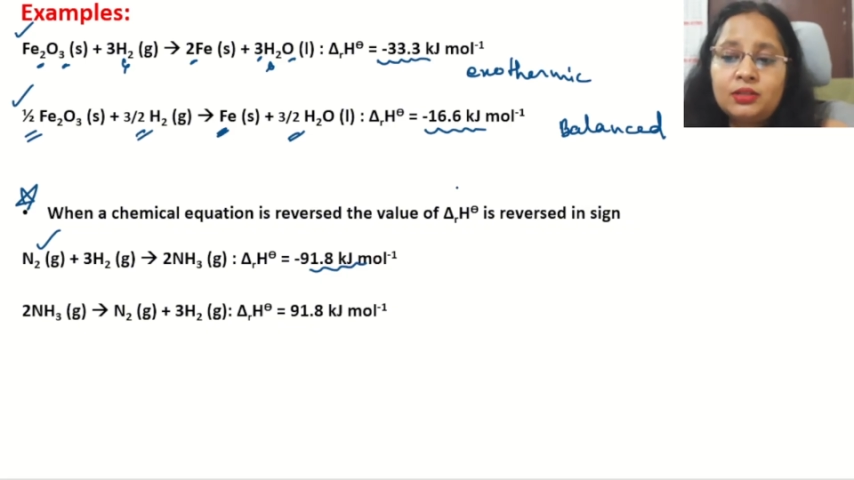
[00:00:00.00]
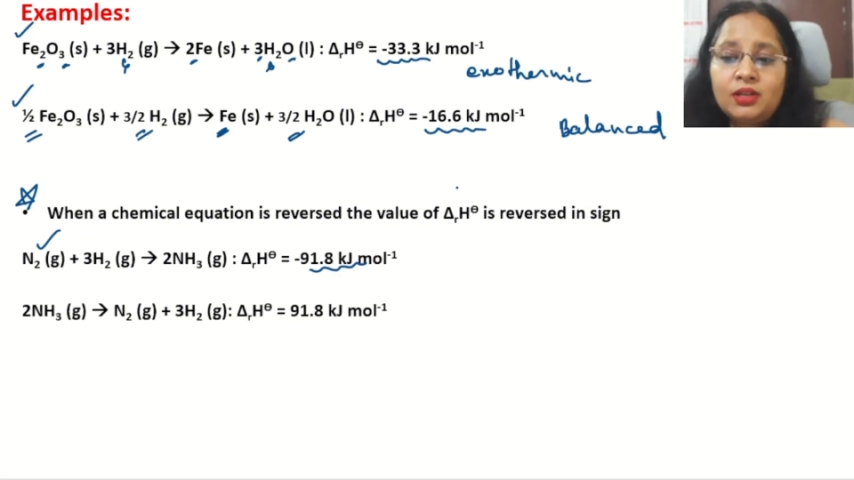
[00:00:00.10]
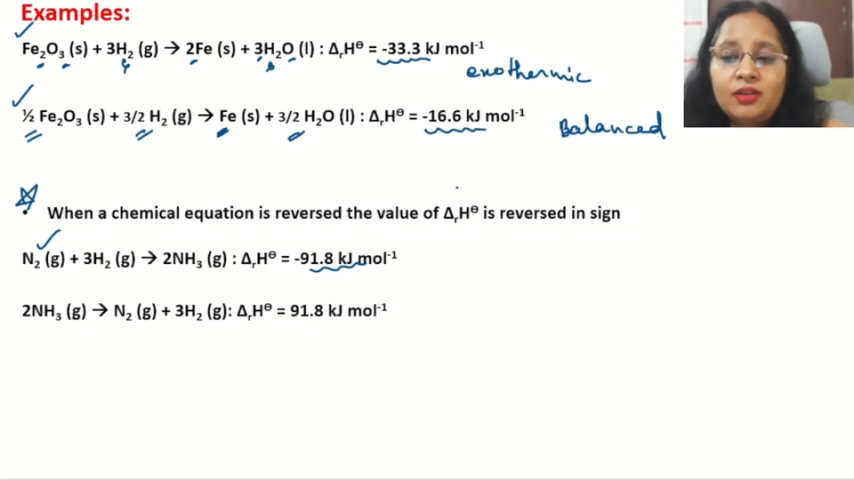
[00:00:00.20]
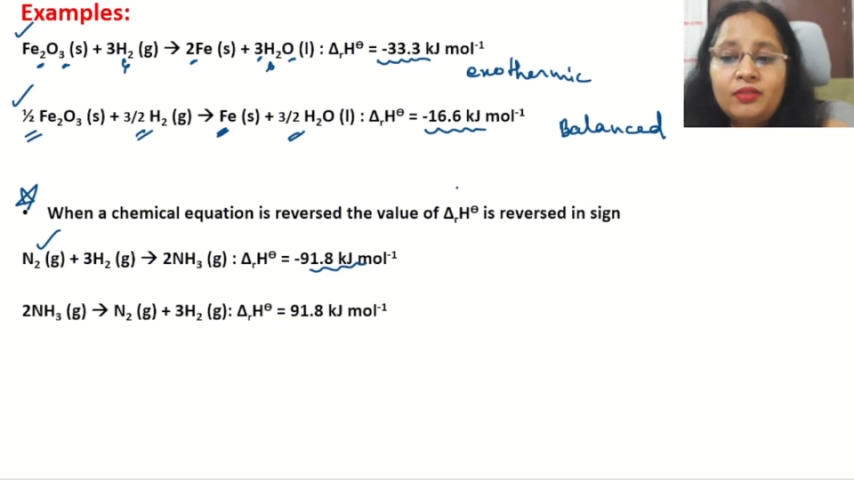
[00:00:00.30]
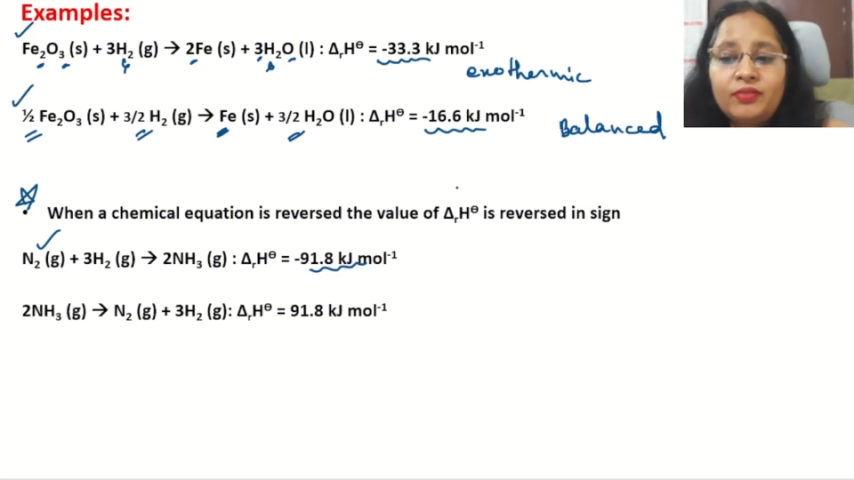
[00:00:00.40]

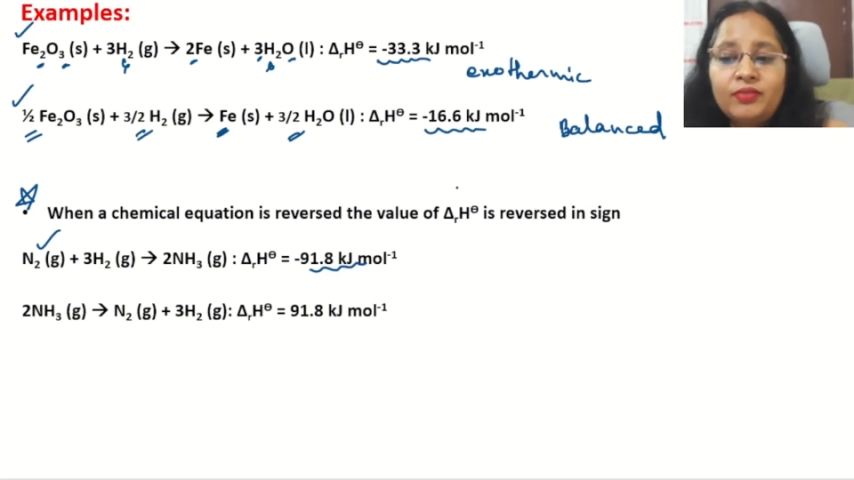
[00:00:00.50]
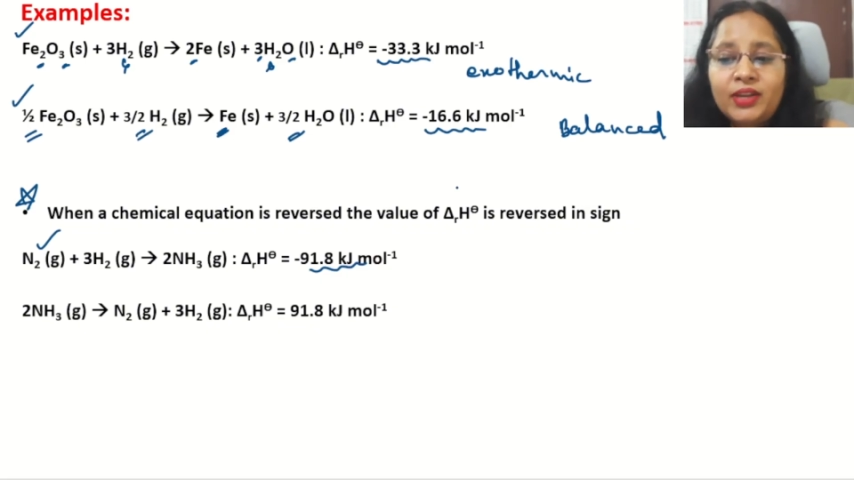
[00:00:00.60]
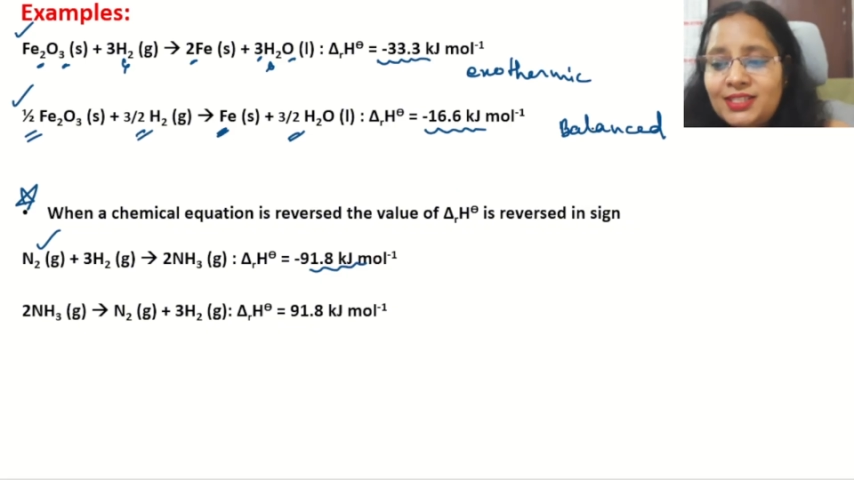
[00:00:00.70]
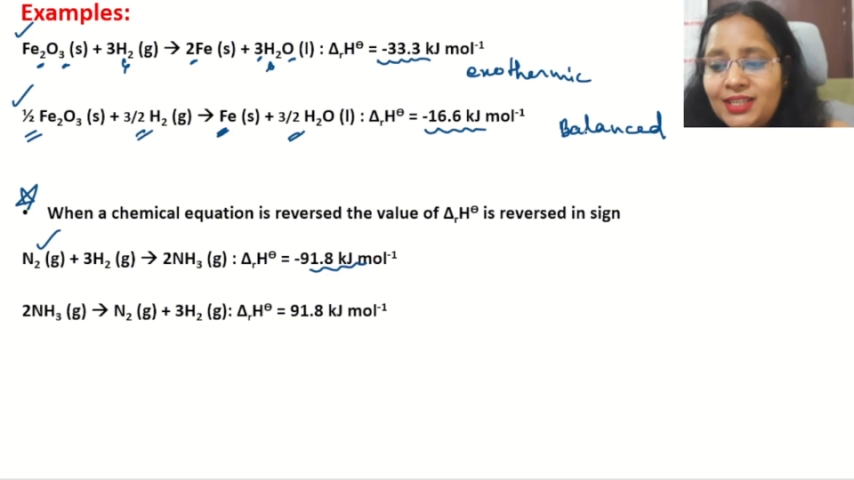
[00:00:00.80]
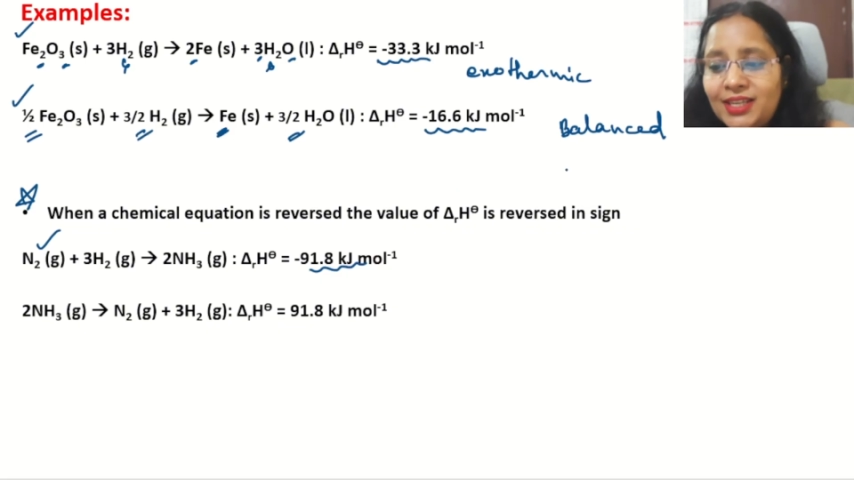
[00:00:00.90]
we can
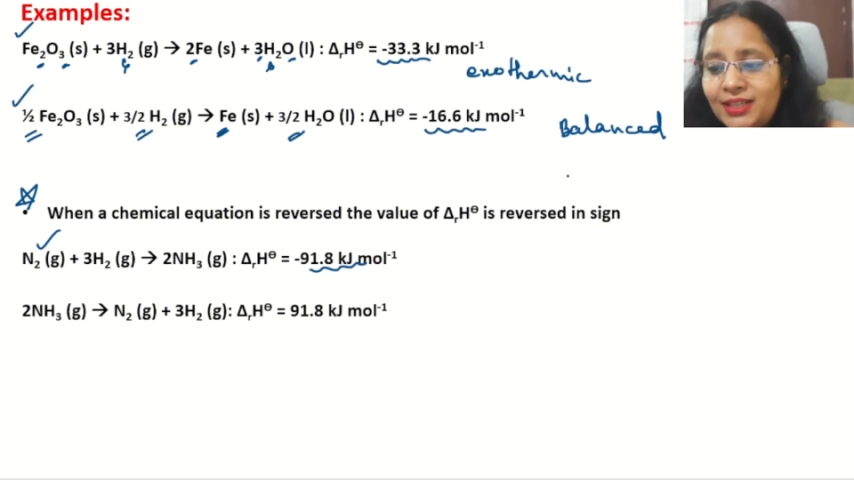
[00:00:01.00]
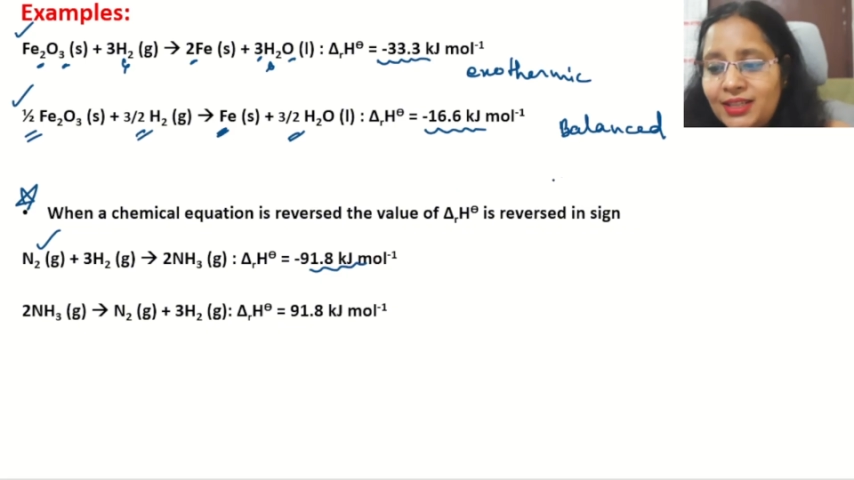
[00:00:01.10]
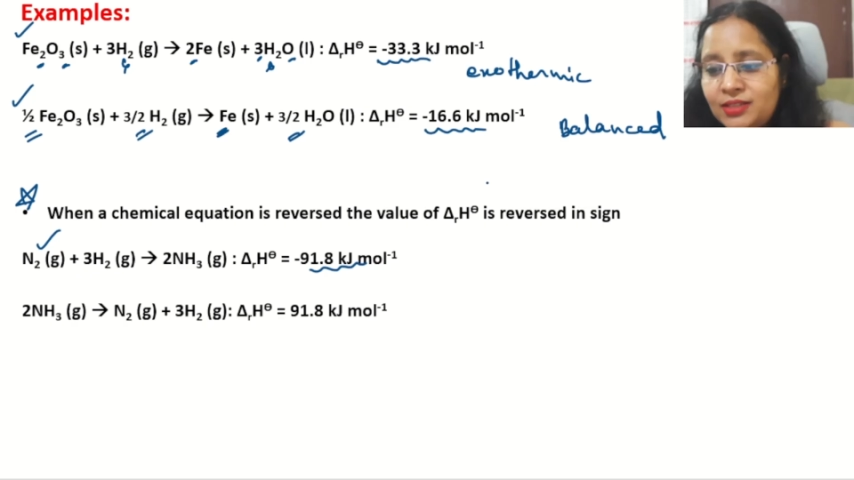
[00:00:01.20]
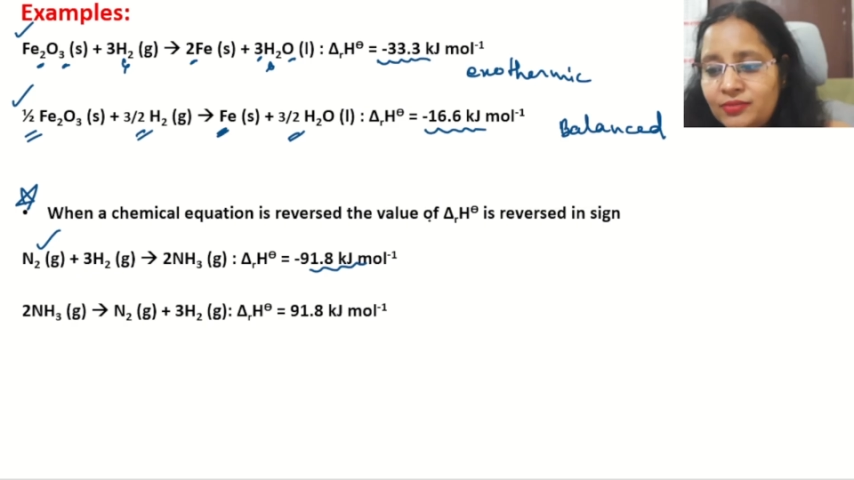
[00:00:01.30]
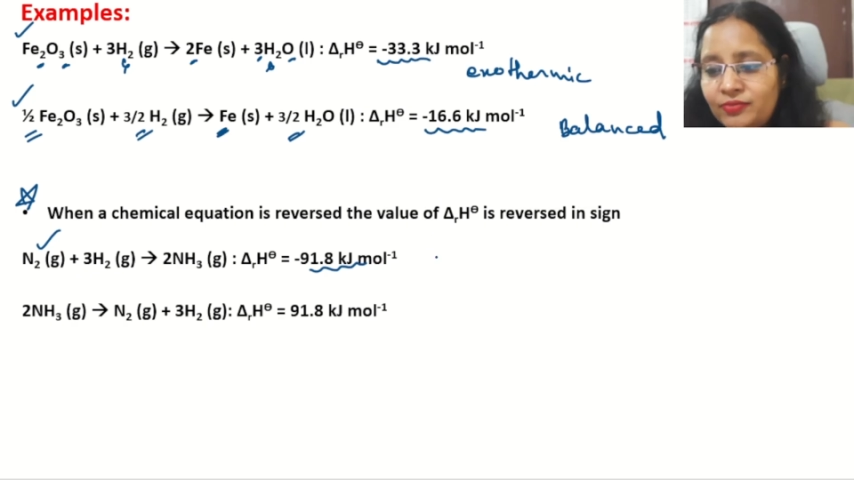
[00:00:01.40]
see this
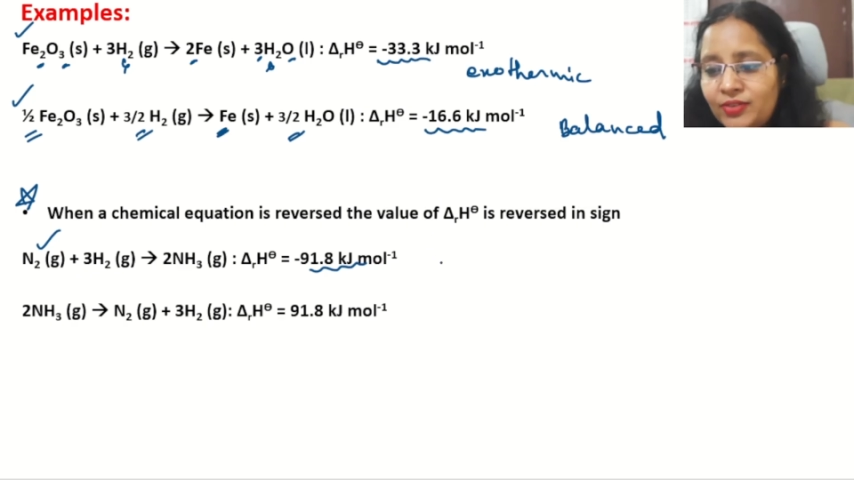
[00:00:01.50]
first